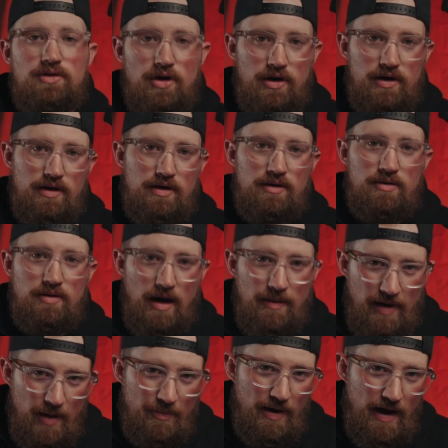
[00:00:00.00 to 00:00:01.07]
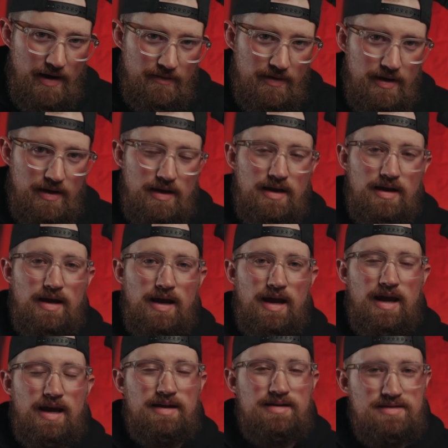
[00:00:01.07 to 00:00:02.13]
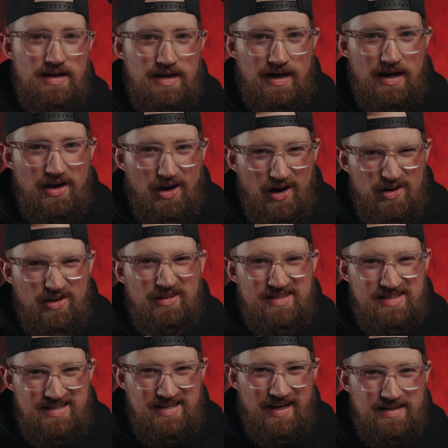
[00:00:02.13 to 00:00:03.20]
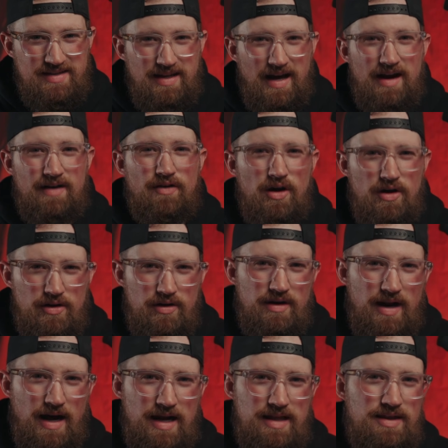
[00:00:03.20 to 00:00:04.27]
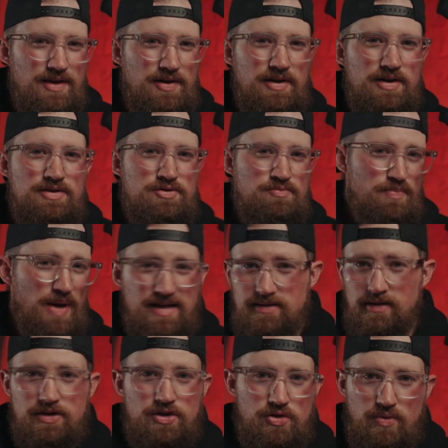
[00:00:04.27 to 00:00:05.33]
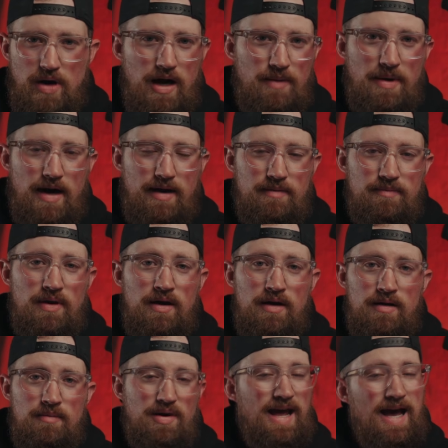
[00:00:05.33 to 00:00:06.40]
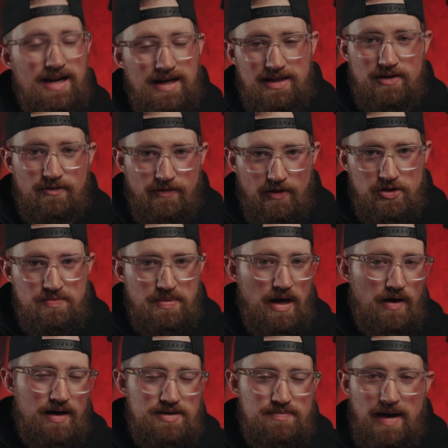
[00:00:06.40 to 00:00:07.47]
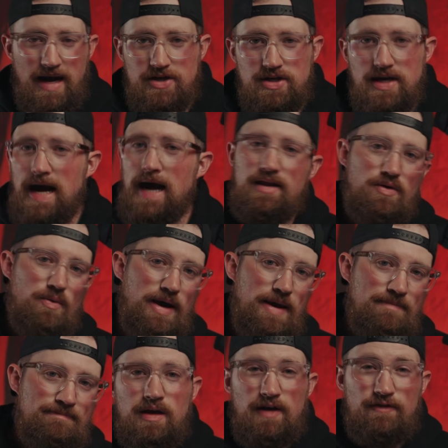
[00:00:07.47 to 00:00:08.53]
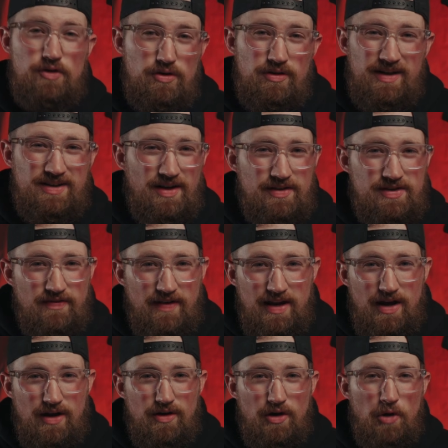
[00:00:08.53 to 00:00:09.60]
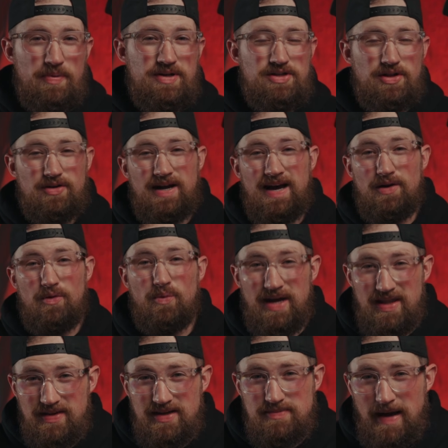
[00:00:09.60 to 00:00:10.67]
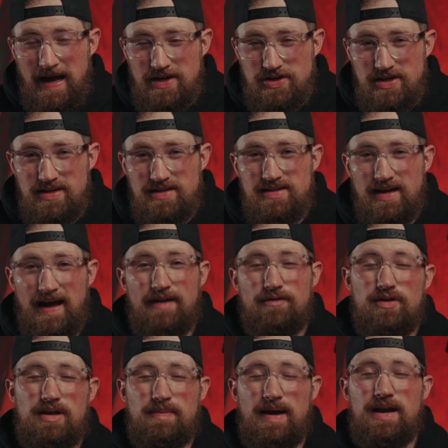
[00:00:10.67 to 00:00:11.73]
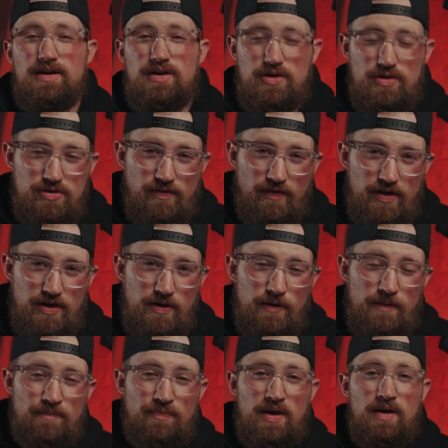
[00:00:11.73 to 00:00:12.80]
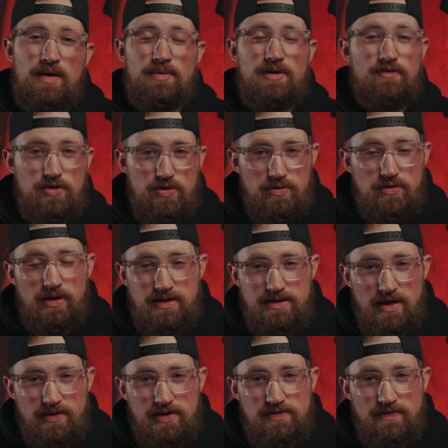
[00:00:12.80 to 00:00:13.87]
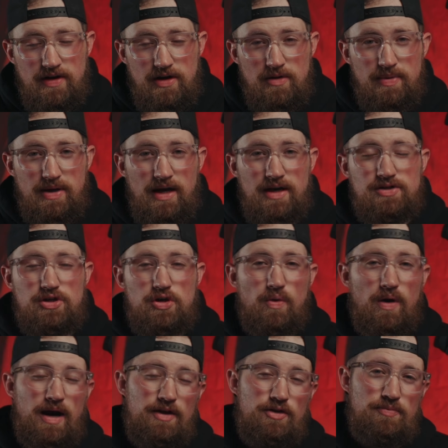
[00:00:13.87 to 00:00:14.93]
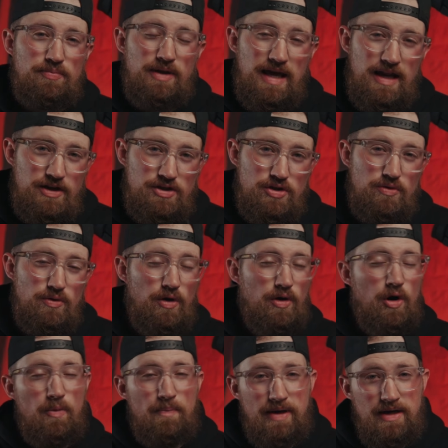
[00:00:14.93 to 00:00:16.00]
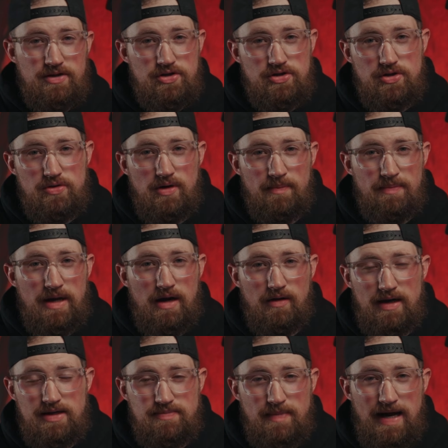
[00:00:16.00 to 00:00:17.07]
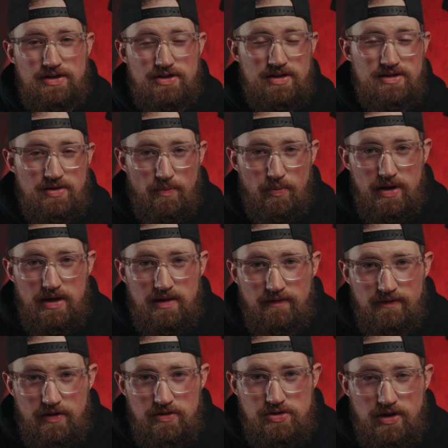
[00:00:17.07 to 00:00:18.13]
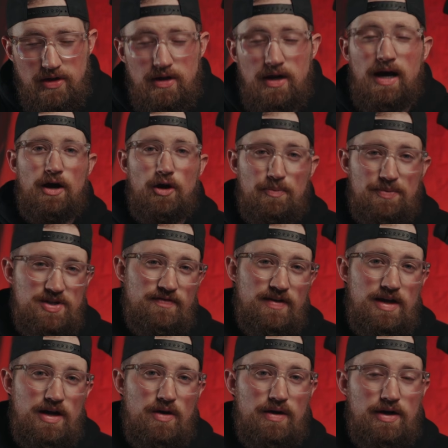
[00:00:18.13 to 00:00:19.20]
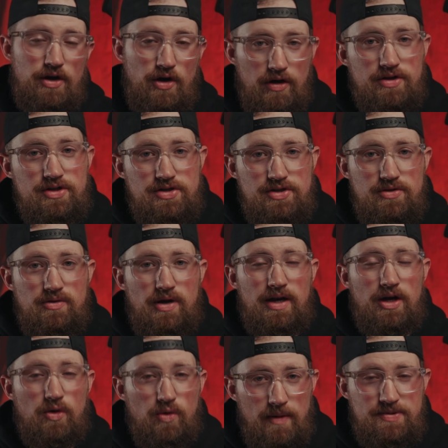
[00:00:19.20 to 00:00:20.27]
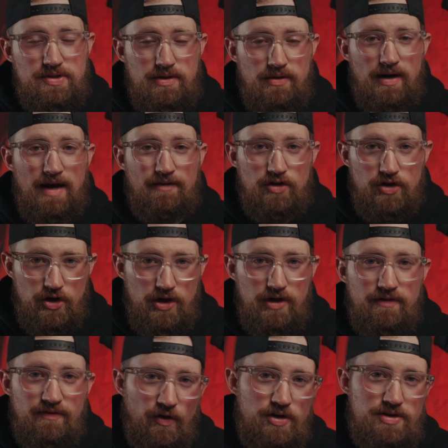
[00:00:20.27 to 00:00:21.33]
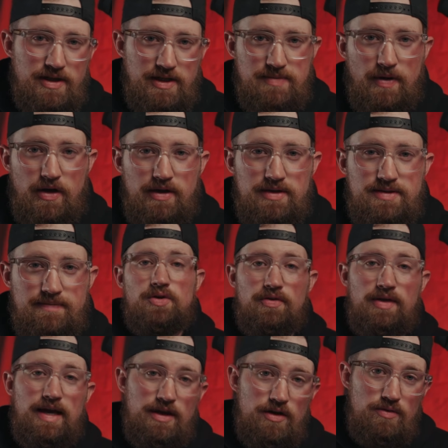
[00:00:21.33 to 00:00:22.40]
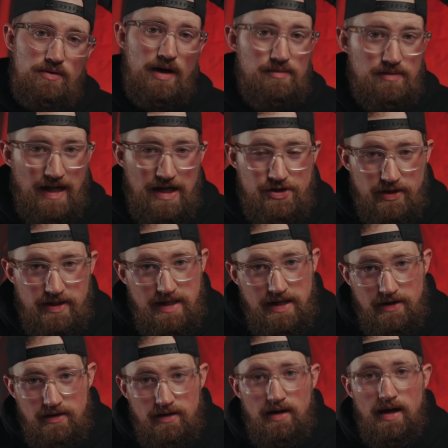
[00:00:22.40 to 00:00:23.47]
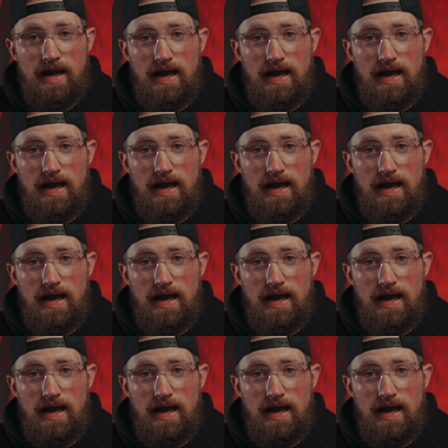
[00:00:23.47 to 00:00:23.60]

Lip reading: Look, I'm not proud of it, and sitting at 106th out of 109th is basically just rock bottom, but I had to get the first PRS match out of the way. If you clicked on this video hoping to learn how to win these matches, I have really bad news for you. But if you clicked on this video because you are either planning to or hoping to shoot a PRS match at some point in the future, I hope this video encourages you and equips you to have a good first experience. So thank you, I'm glad you're here.